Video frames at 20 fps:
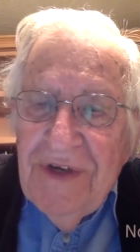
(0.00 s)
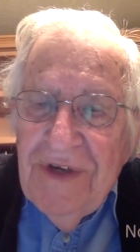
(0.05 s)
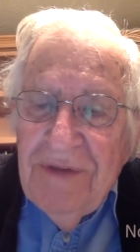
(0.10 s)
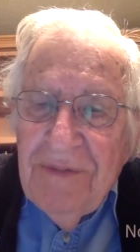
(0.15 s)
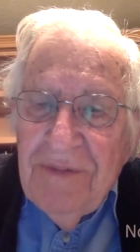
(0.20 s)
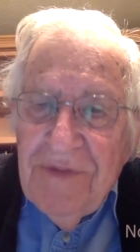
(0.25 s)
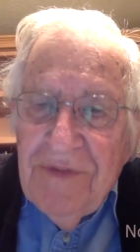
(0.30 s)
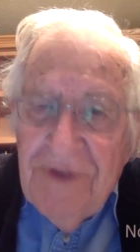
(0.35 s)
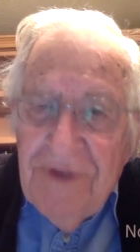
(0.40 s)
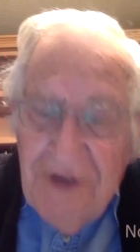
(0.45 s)

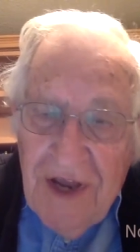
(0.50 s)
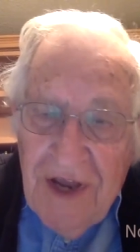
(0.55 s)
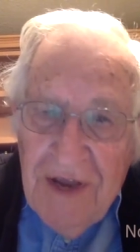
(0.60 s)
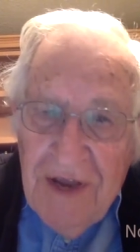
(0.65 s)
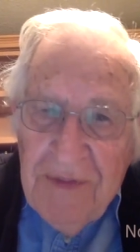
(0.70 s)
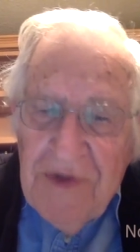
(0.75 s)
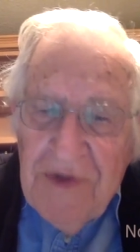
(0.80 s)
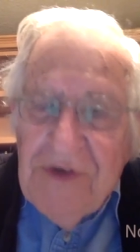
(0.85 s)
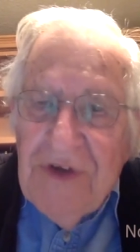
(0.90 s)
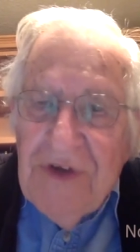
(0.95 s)
The name
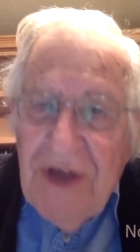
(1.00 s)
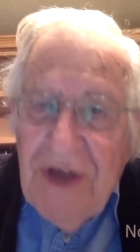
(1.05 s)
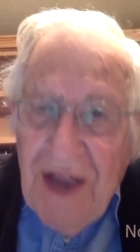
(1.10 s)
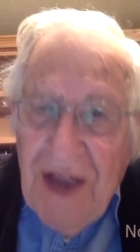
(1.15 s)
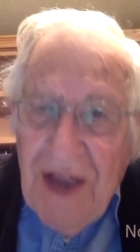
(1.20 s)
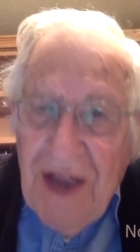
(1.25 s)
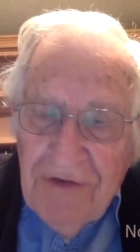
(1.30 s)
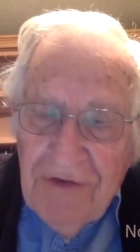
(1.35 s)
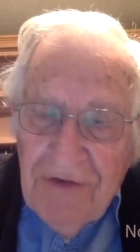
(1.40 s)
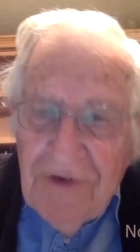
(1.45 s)
is
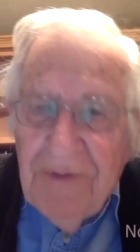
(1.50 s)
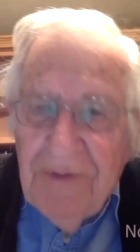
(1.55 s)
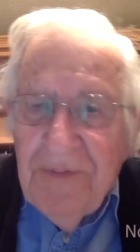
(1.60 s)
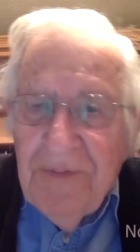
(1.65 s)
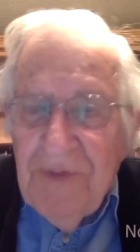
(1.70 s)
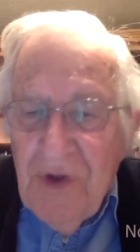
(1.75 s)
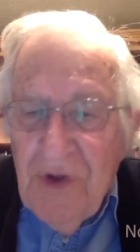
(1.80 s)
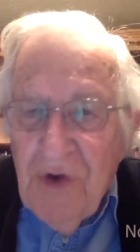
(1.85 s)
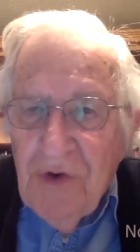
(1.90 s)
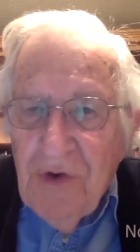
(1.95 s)
Avram
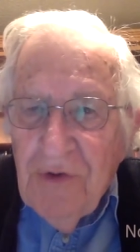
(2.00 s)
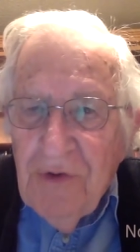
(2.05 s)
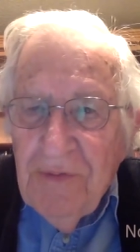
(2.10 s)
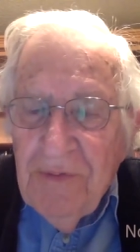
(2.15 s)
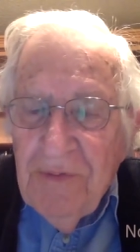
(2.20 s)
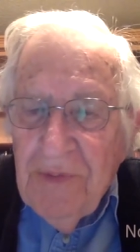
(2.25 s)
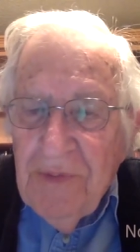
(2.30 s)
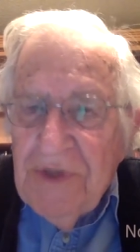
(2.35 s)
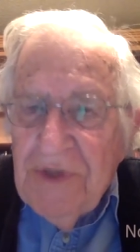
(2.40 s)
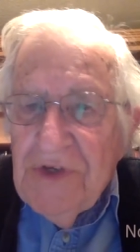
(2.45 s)
Noam,
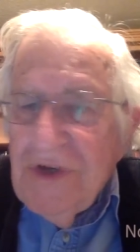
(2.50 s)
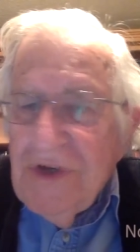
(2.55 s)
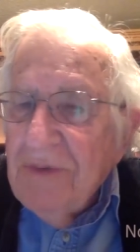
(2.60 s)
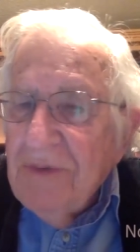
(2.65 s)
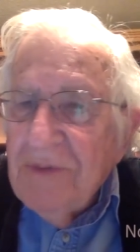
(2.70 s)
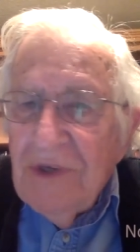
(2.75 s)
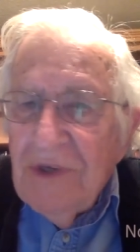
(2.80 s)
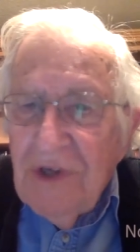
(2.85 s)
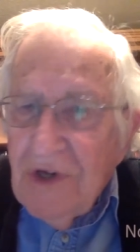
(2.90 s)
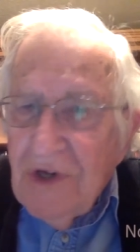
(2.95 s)
but some
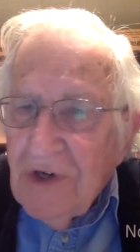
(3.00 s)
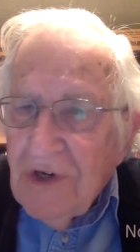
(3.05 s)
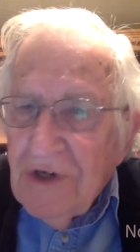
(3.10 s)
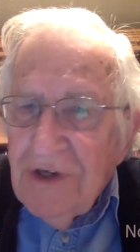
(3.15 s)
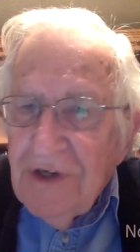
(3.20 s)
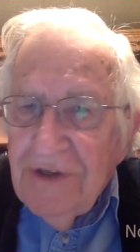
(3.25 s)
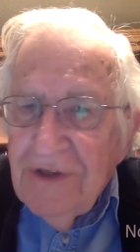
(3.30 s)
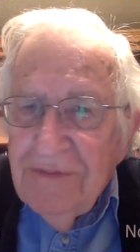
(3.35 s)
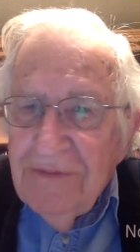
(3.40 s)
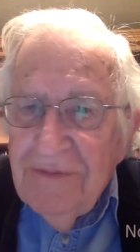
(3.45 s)
clerk
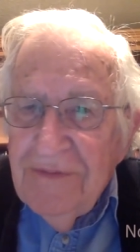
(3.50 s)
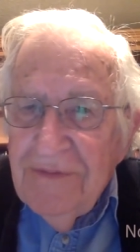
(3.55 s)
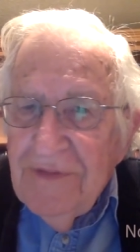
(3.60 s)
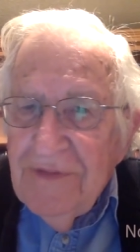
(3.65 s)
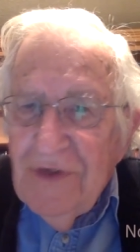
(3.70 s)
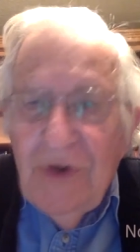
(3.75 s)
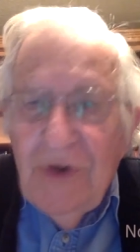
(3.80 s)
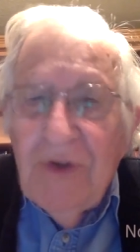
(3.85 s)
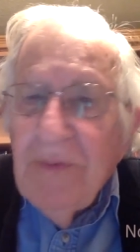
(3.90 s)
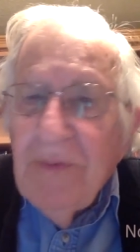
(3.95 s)

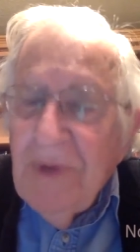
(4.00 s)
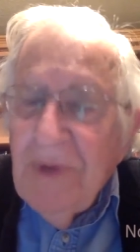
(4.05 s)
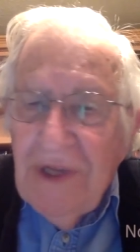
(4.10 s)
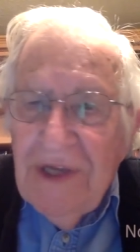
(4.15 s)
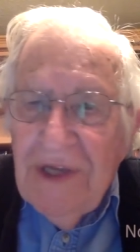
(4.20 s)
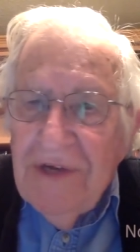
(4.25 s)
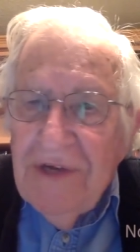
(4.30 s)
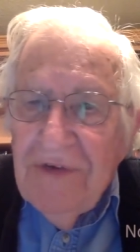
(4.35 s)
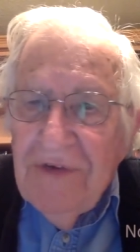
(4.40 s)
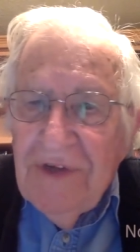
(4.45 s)
couldn't
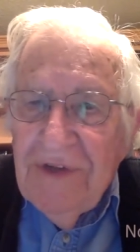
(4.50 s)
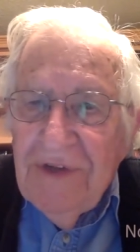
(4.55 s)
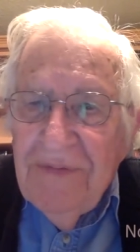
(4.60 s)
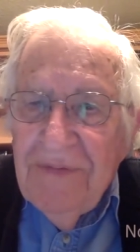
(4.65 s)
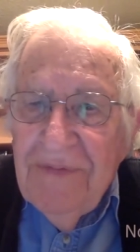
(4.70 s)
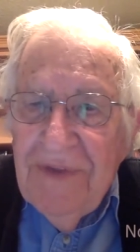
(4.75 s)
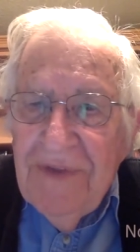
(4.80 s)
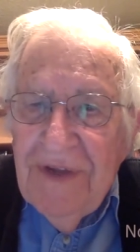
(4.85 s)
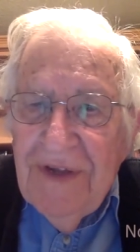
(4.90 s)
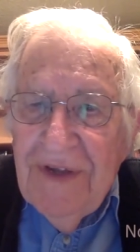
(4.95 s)
believe it.
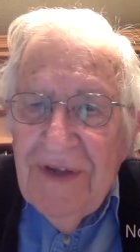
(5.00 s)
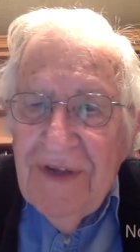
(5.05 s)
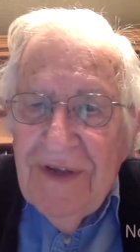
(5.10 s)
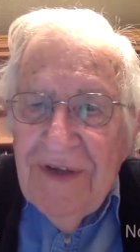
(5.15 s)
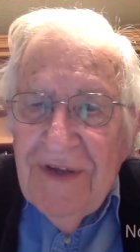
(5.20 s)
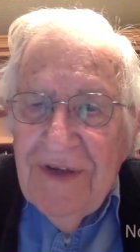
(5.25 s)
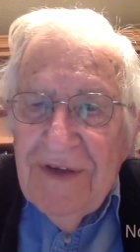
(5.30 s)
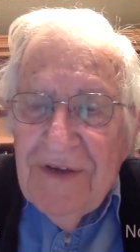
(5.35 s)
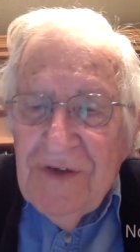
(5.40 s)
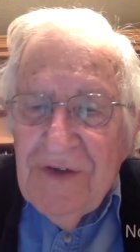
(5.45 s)

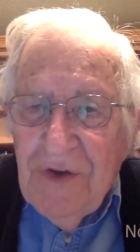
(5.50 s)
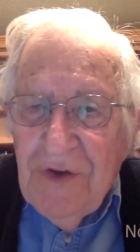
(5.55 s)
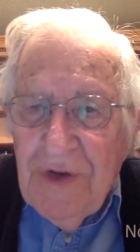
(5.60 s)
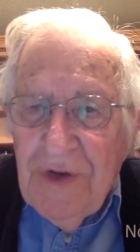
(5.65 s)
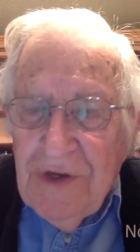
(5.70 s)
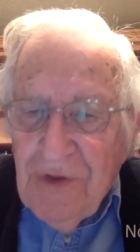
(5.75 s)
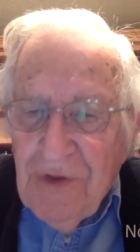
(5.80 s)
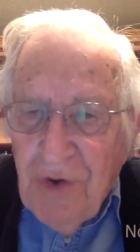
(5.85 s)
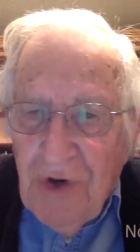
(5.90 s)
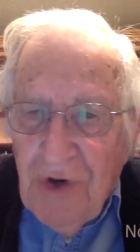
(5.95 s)
So he
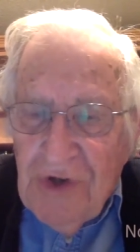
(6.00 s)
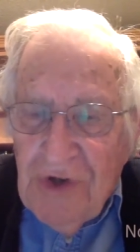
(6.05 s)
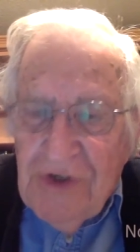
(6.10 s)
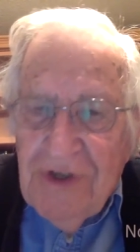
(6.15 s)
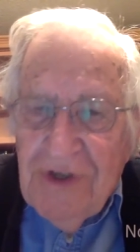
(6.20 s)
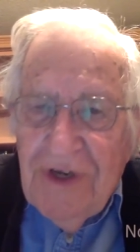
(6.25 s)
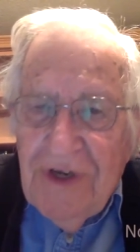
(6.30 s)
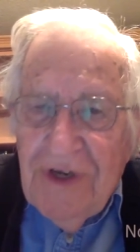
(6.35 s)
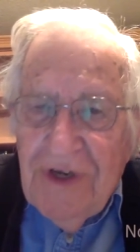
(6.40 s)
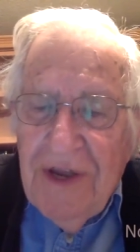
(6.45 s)
crossed
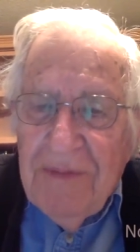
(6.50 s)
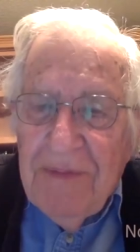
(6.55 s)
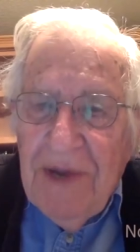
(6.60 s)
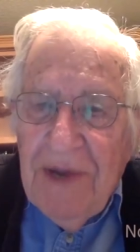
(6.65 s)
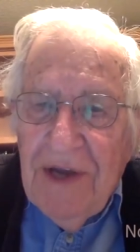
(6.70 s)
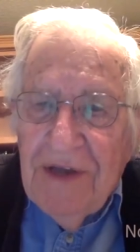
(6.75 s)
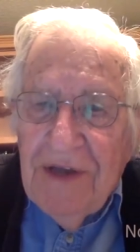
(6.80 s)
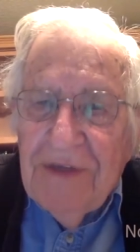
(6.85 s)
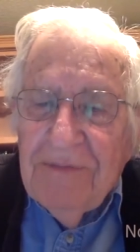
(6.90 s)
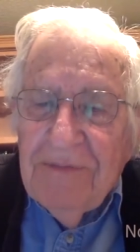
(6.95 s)
the name
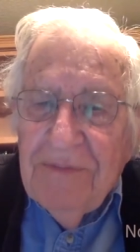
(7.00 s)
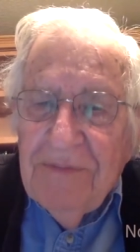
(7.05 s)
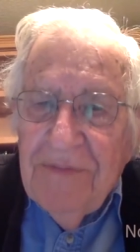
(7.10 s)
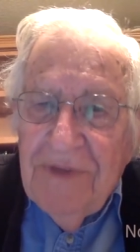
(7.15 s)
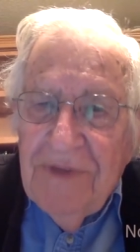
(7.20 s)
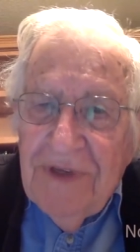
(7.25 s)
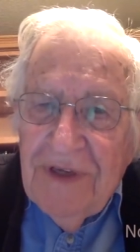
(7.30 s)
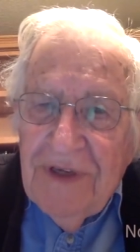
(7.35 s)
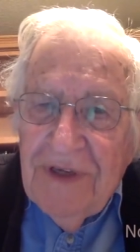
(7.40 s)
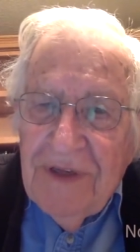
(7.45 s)
out
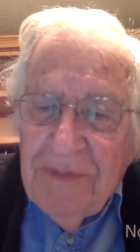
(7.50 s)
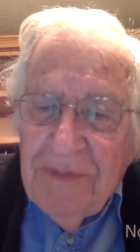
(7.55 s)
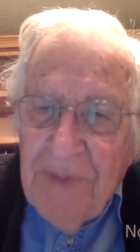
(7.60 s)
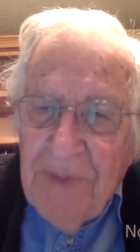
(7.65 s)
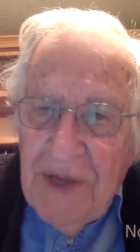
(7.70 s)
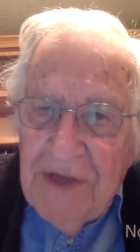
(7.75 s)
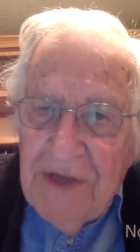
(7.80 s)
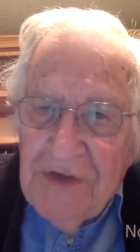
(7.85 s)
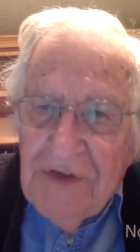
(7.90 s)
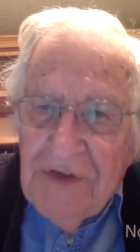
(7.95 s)
in
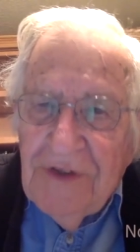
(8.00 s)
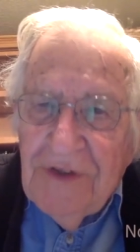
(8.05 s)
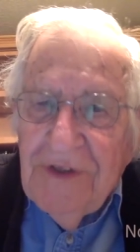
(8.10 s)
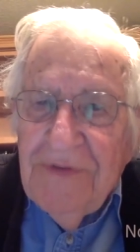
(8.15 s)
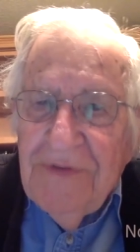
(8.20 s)
pencil